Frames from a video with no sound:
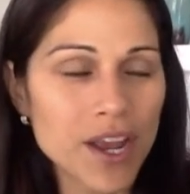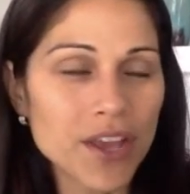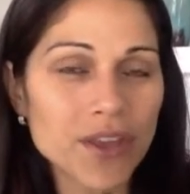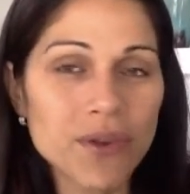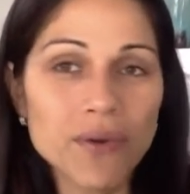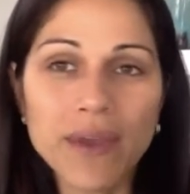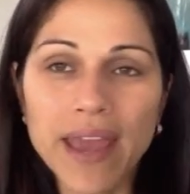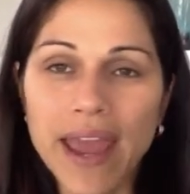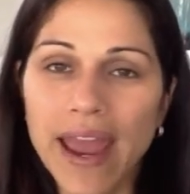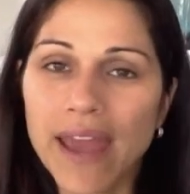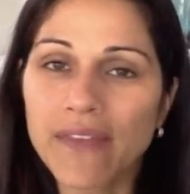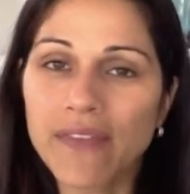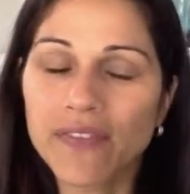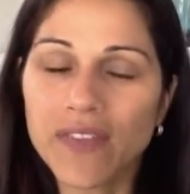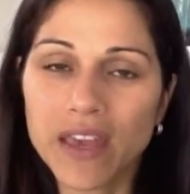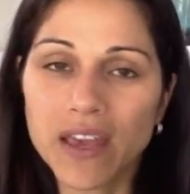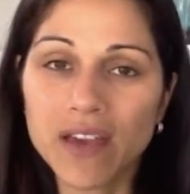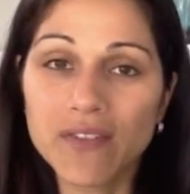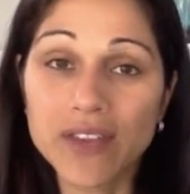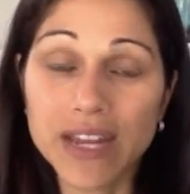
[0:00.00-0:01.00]
You can't
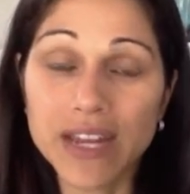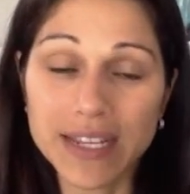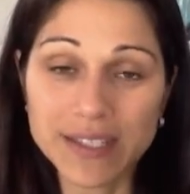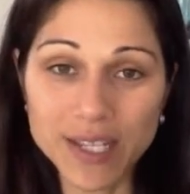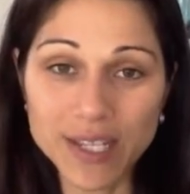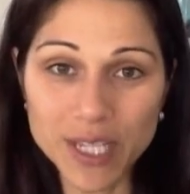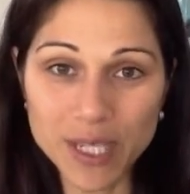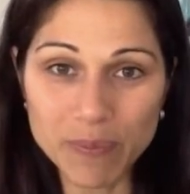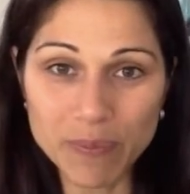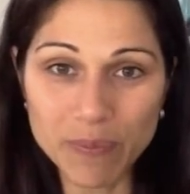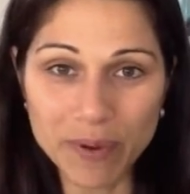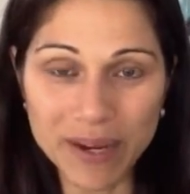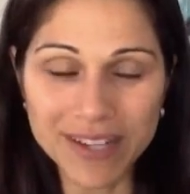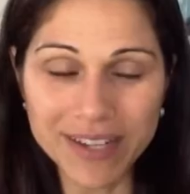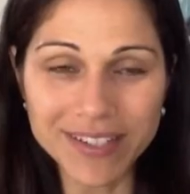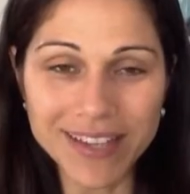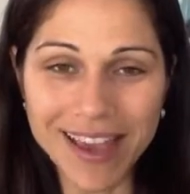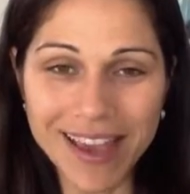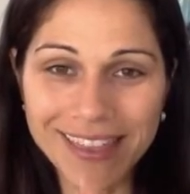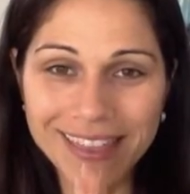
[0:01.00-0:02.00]
think of it as a
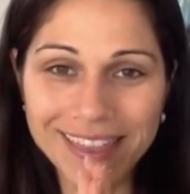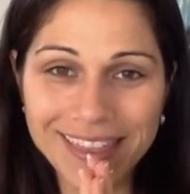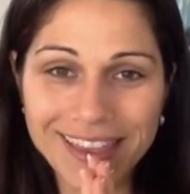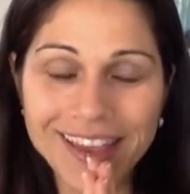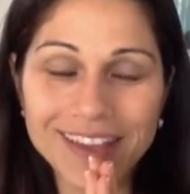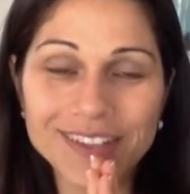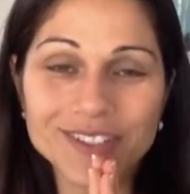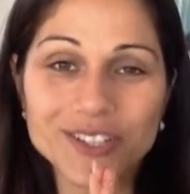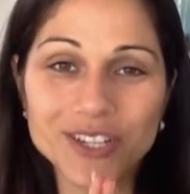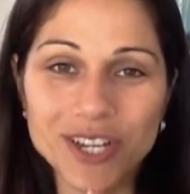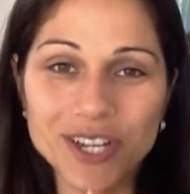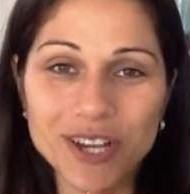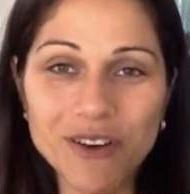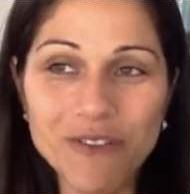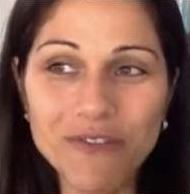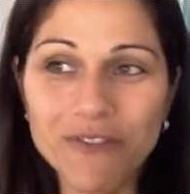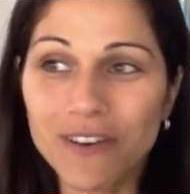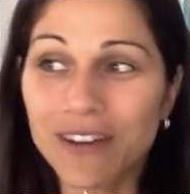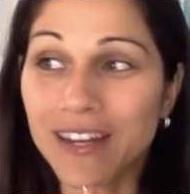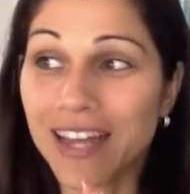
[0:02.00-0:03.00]
sprint. I thank
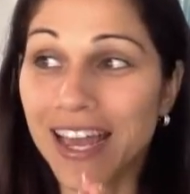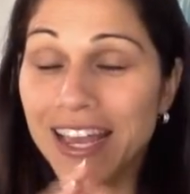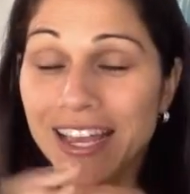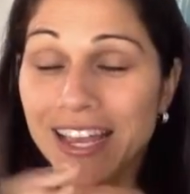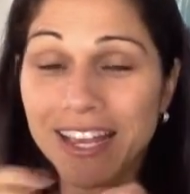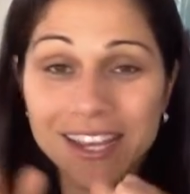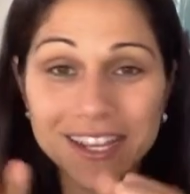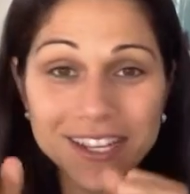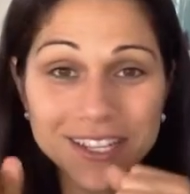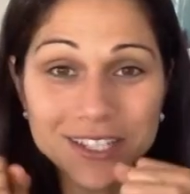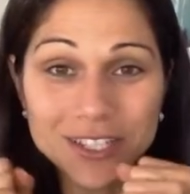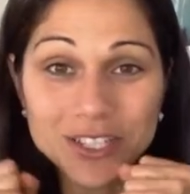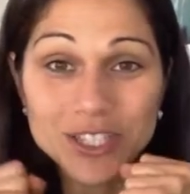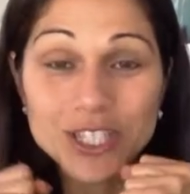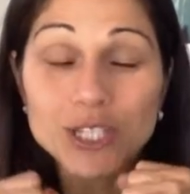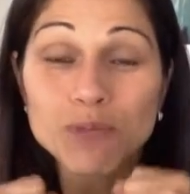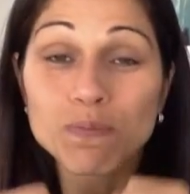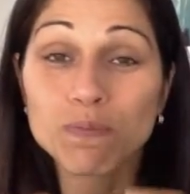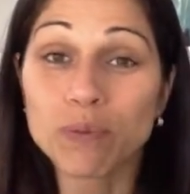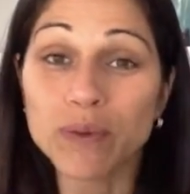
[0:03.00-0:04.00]
Jill for like
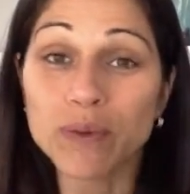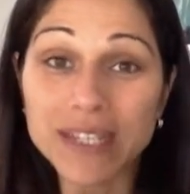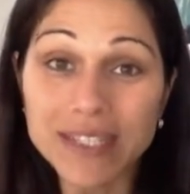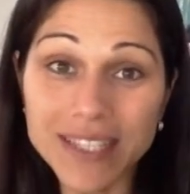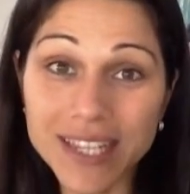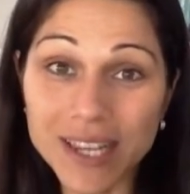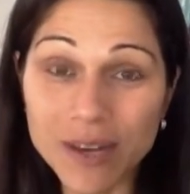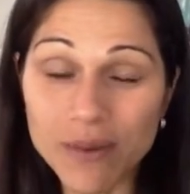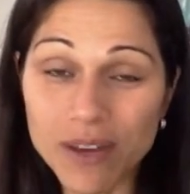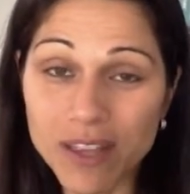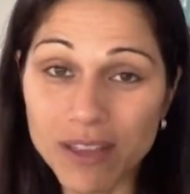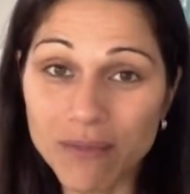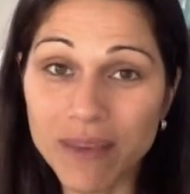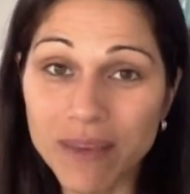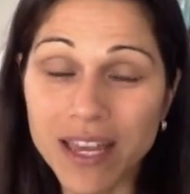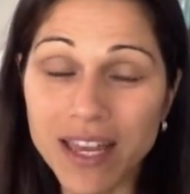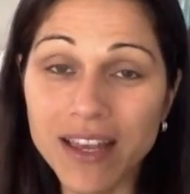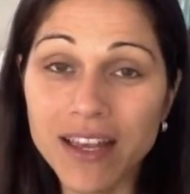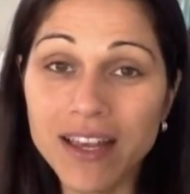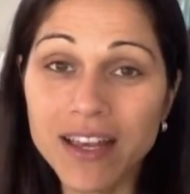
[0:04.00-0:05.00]
sprinting with
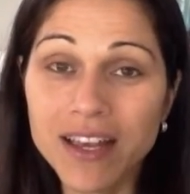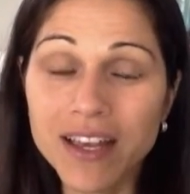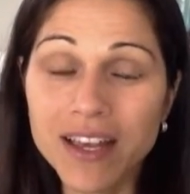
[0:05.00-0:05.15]
me